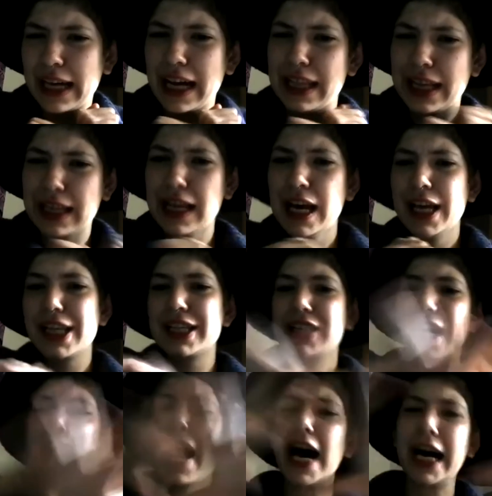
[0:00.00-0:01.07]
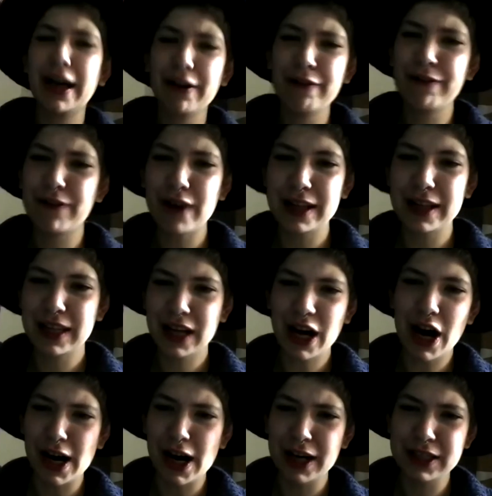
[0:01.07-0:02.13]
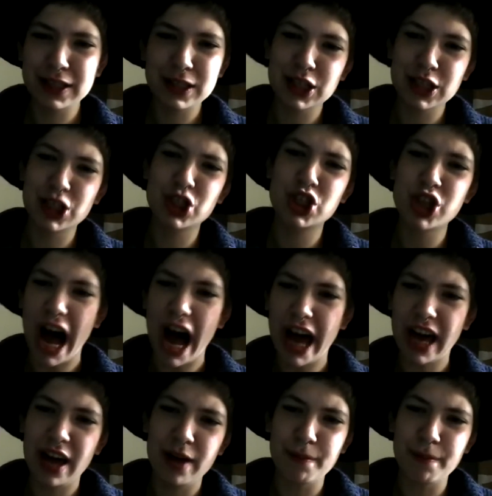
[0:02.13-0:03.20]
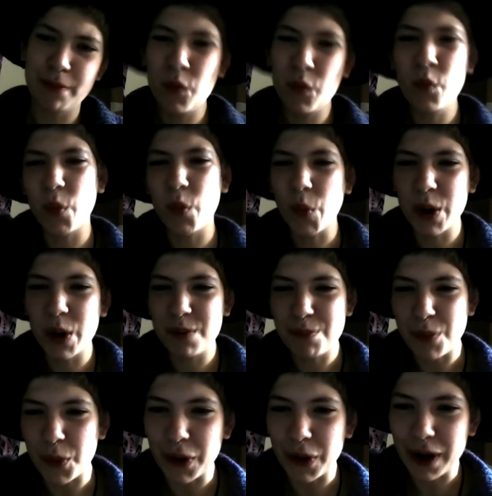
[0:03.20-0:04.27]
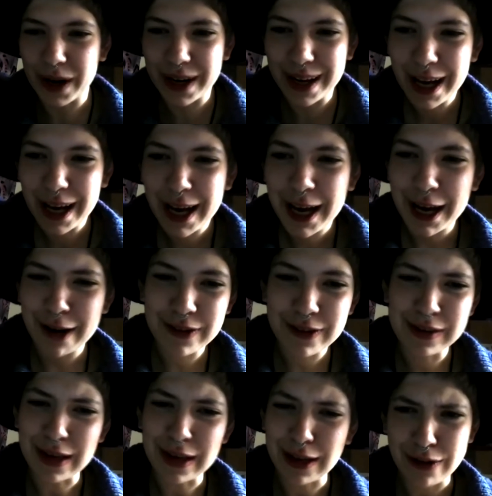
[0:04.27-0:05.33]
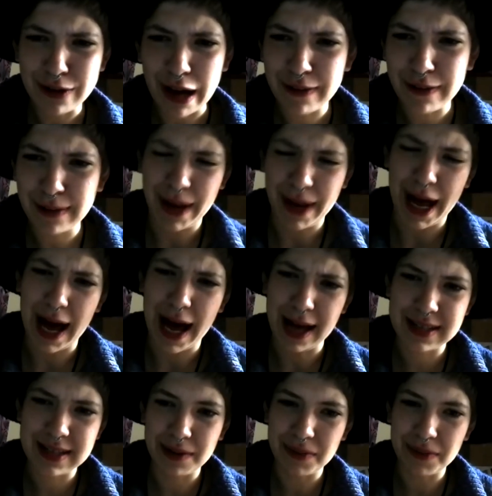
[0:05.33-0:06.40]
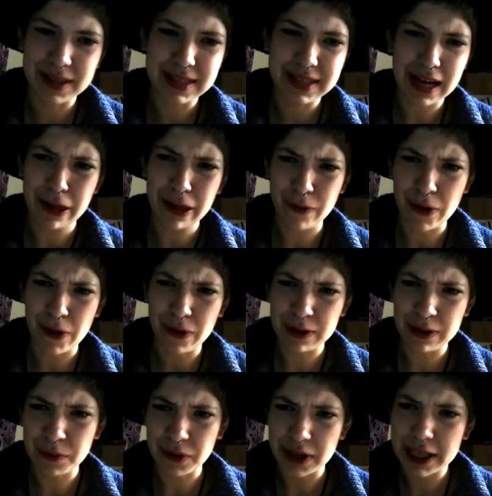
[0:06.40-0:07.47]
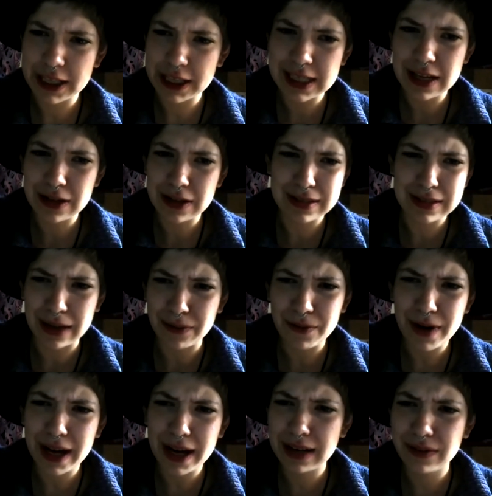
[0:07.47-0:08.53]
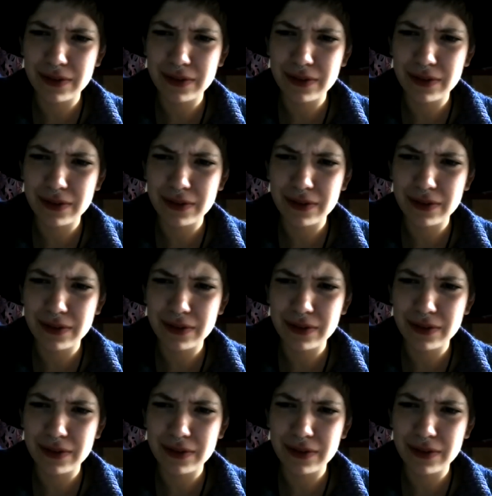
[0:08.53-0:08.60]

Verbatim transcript: and then the entire front of the car is just this giant wood board, and everyone's like driving past, and I'm on the side of the road in the woods, and they're just like, what?